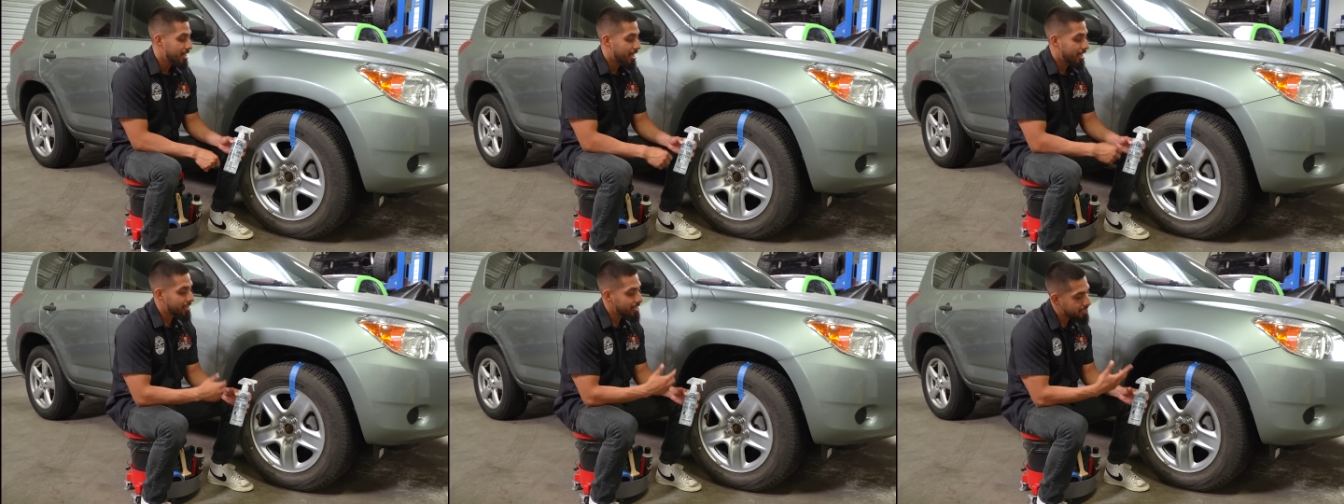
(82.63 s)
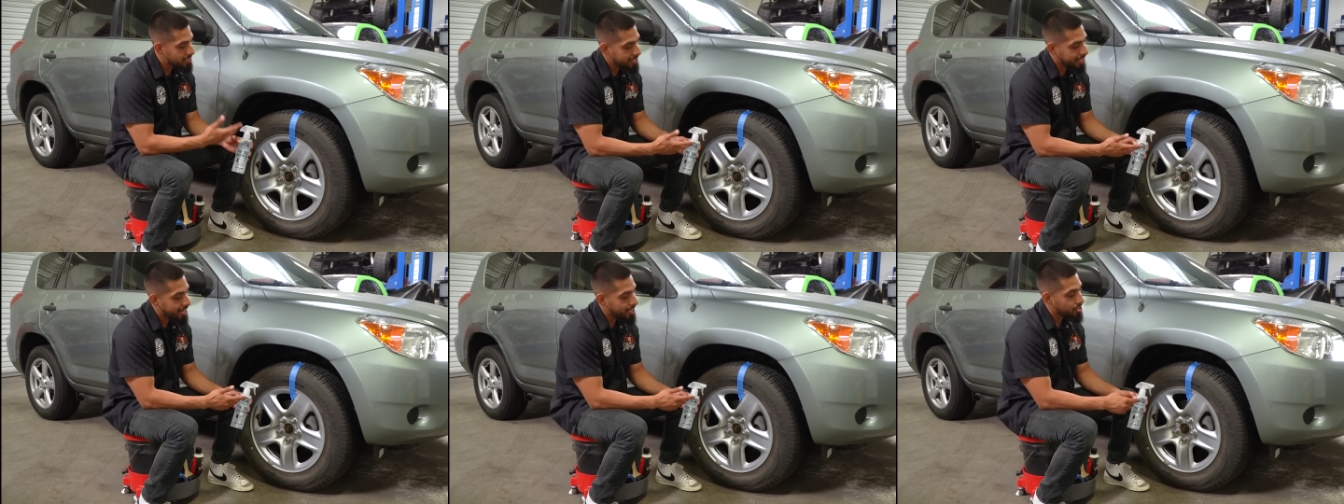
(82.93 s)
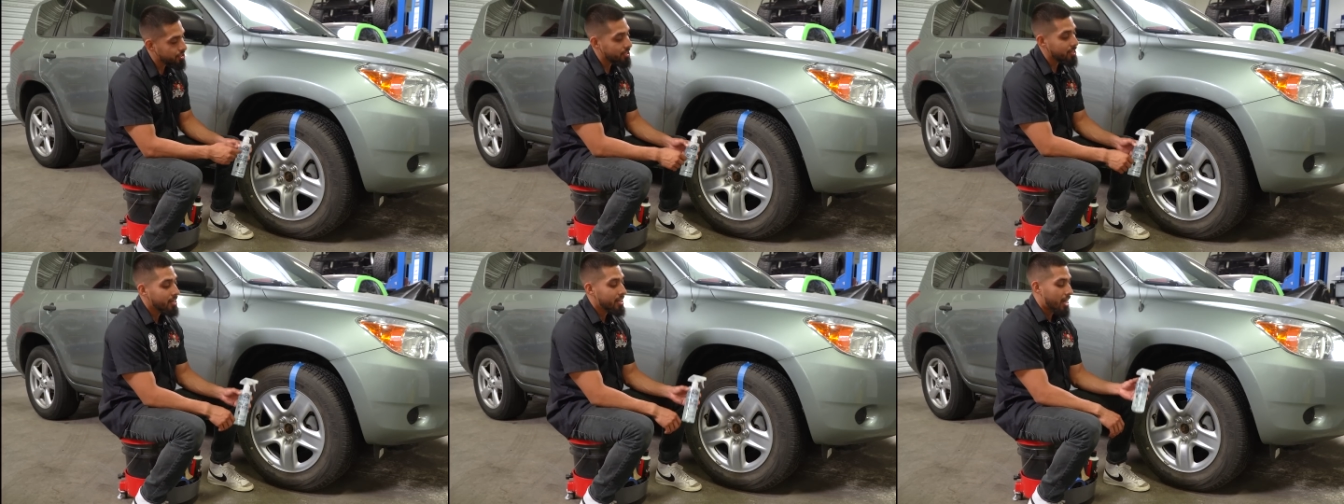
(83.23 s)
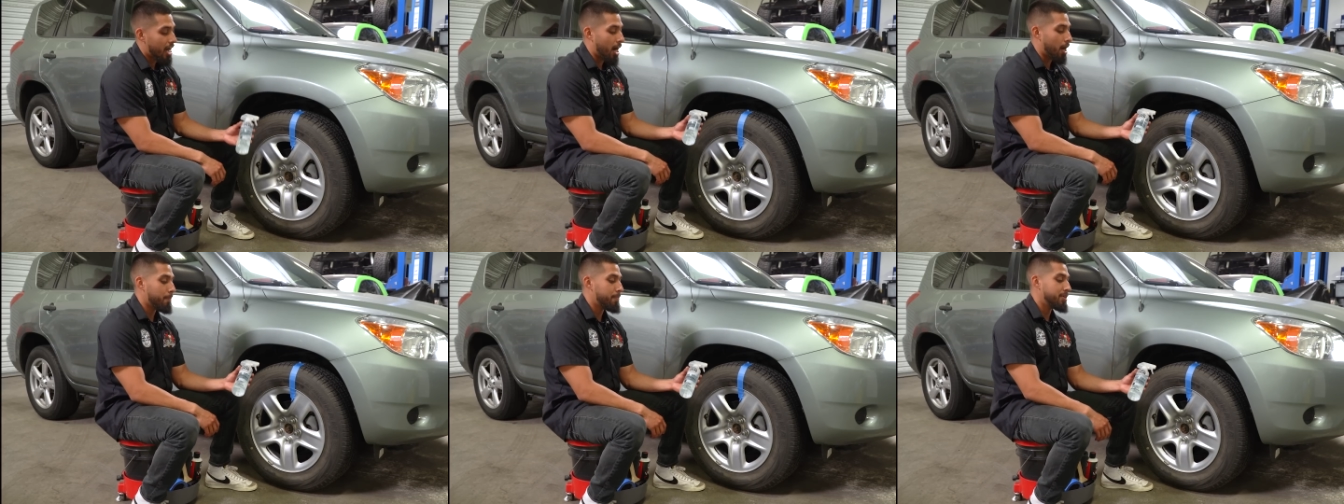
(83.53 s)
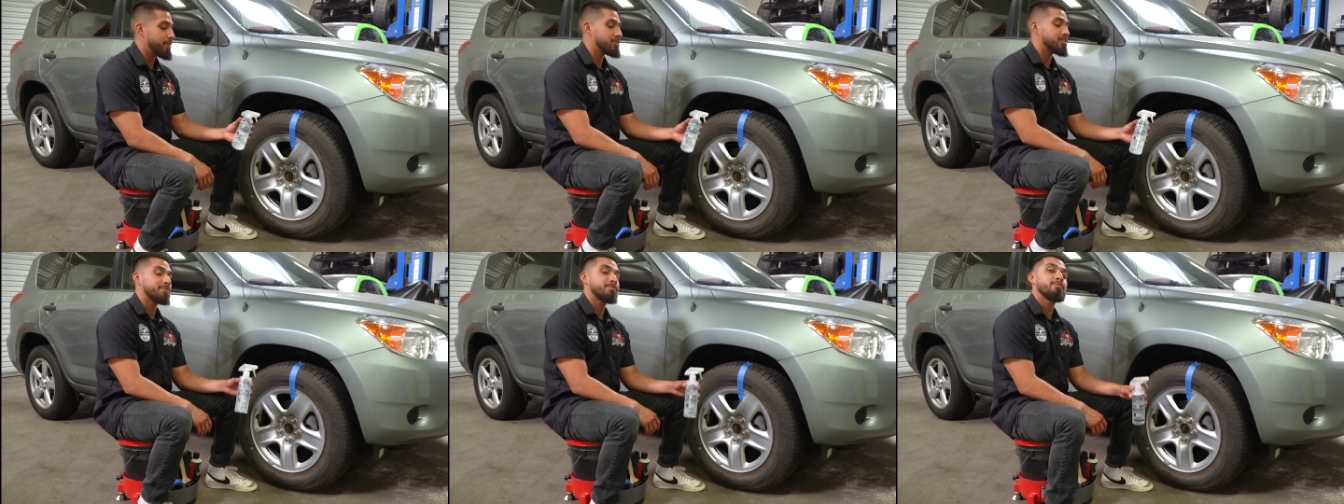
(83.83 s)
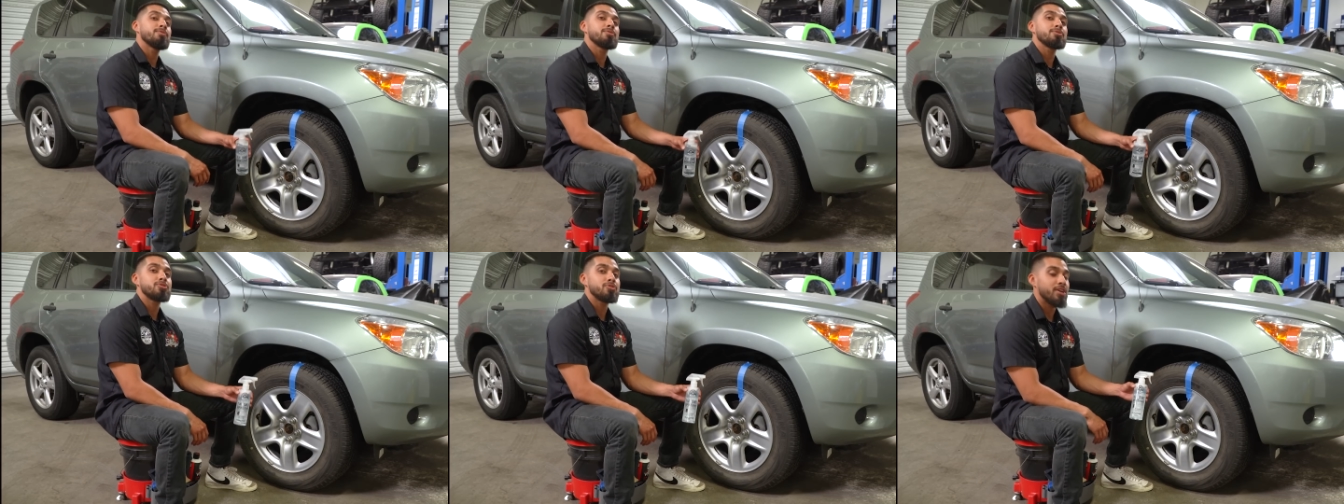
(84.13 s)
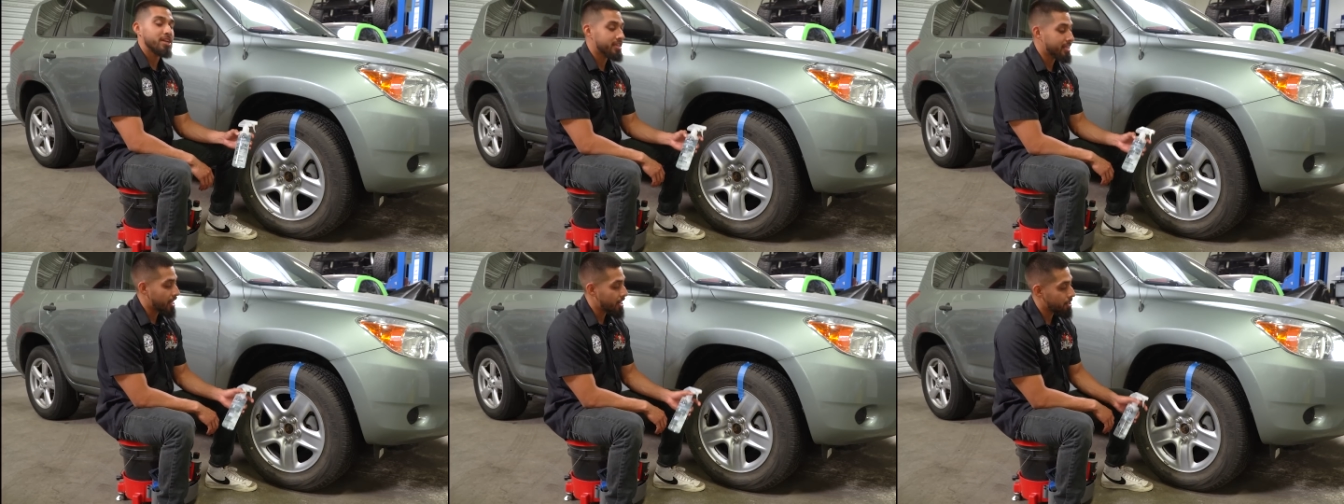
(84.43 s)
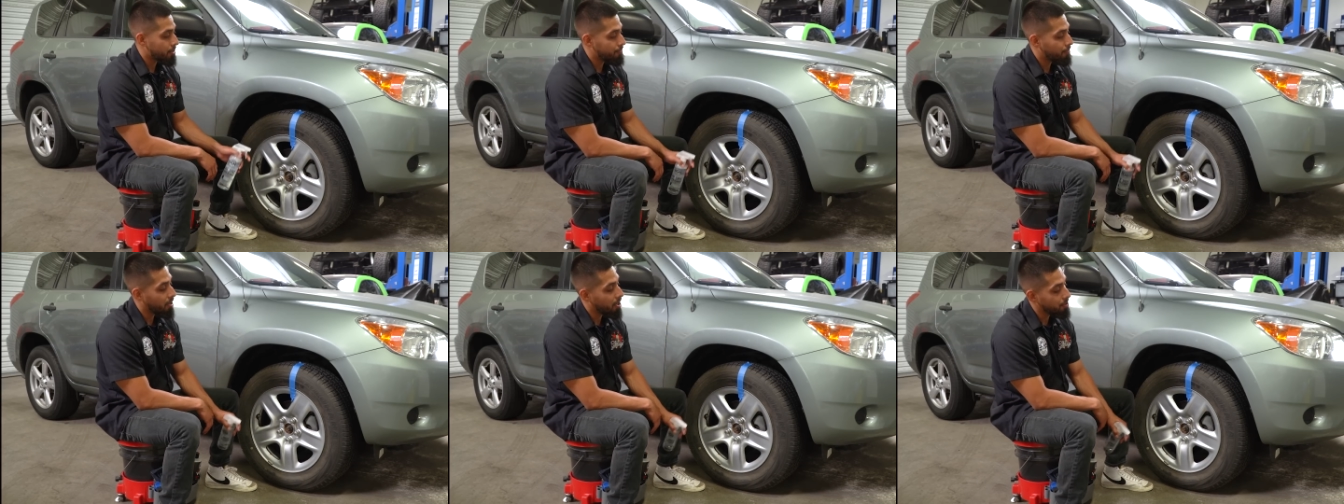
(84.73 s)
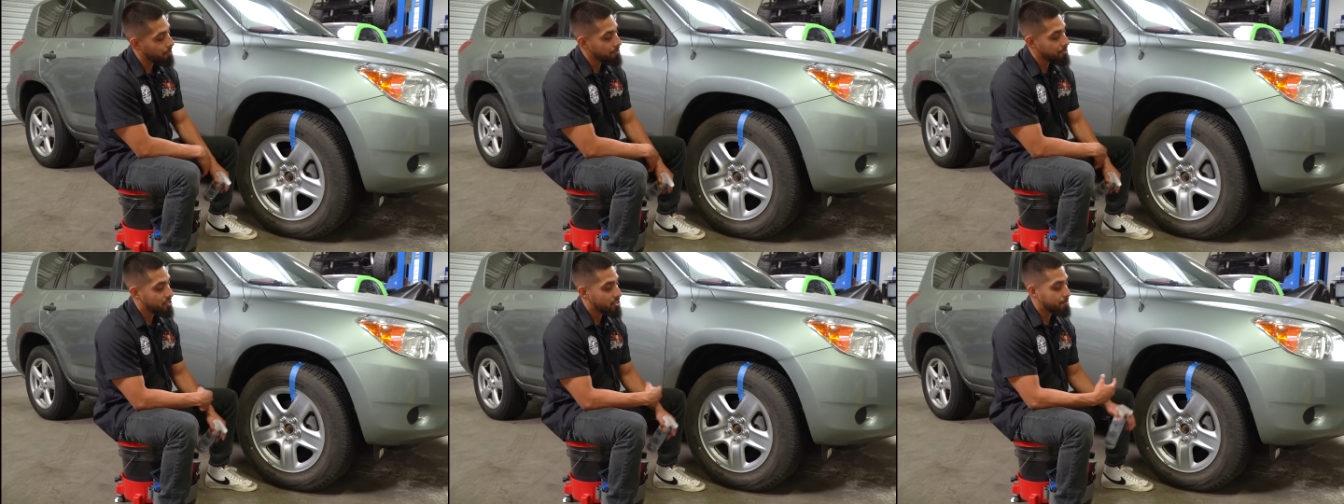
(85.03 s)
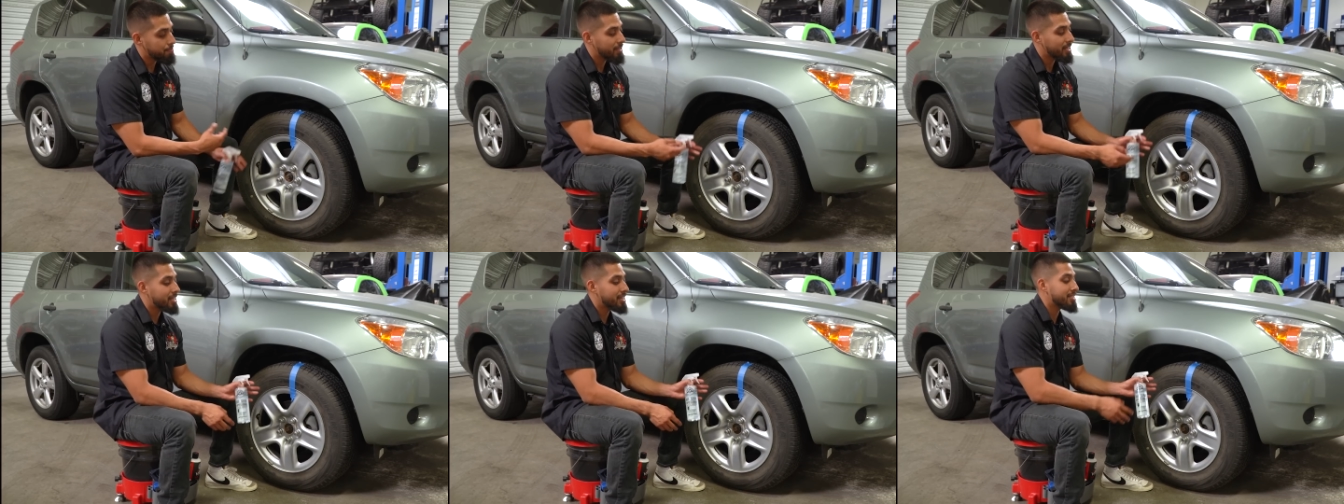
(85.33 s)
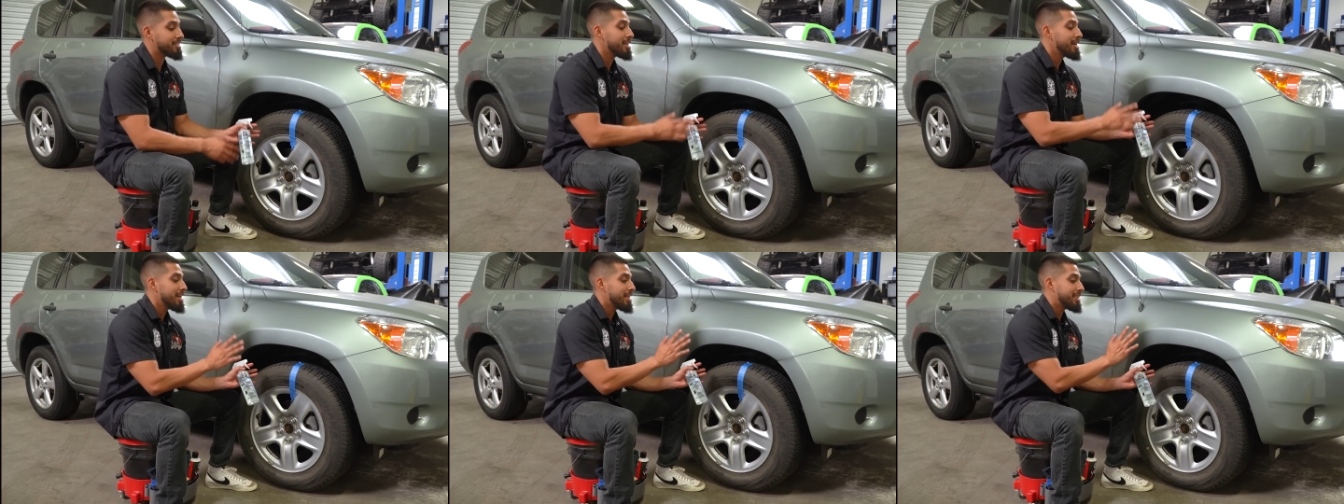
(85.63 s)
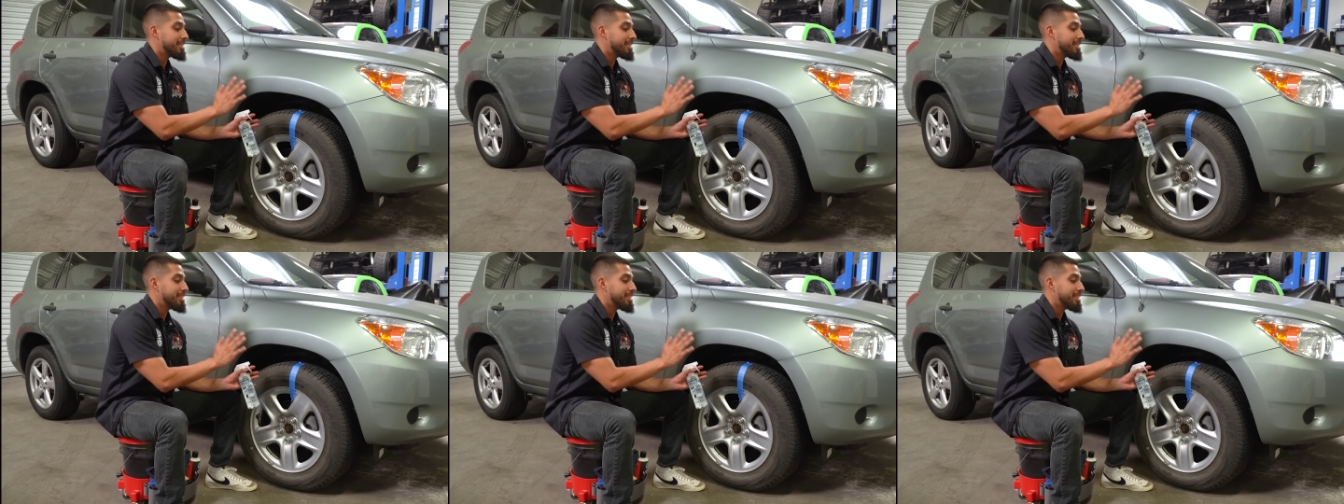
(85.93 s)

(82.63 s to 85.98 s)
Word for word: In this occasion, I'll be using full strength out of the bottle just because